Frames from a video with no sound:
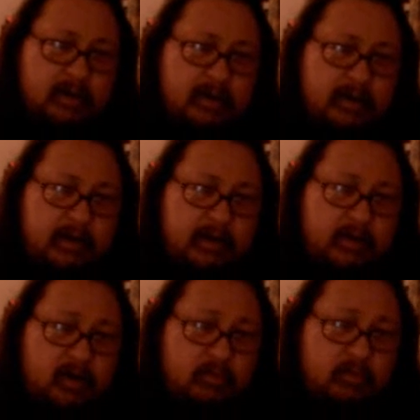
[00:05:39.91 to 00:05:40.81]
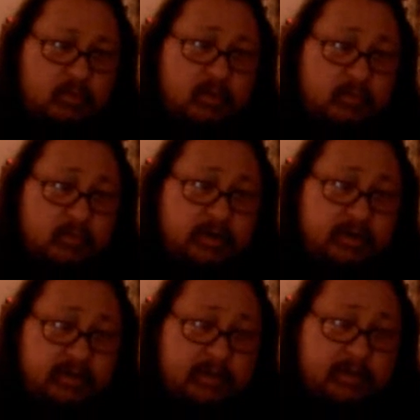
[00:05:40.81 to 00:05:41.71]
and there are more and more
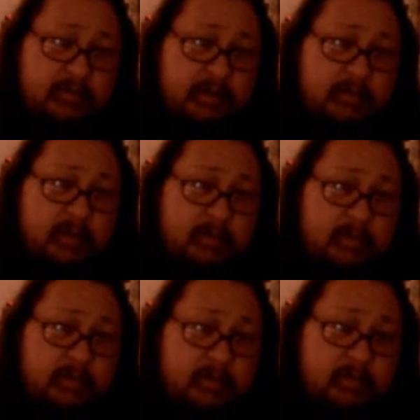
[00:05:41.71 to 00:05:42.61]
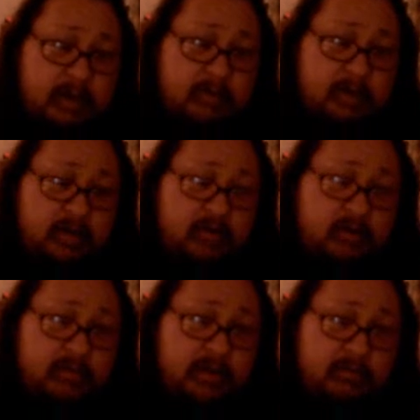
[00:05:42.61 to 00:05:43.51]
disabled people coming around, younger
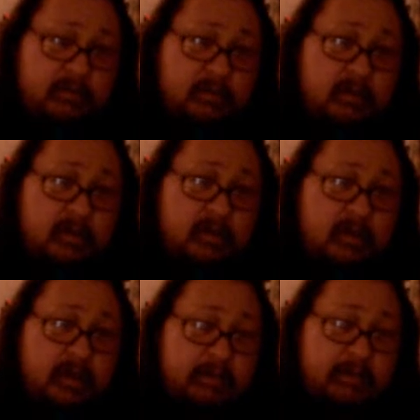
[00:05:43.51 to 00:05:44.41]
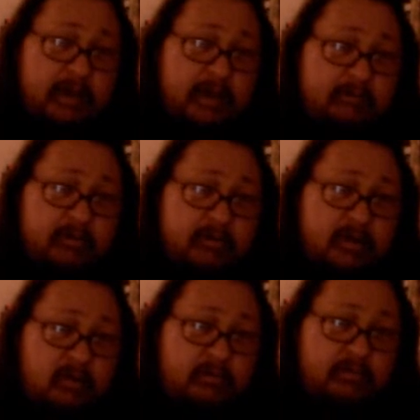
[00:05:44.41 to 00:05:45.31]
people coming back from the
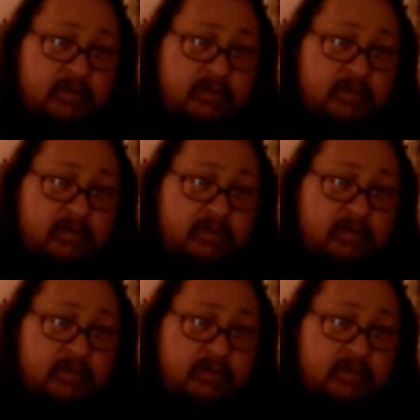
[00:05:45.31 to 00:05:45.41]
Gulf,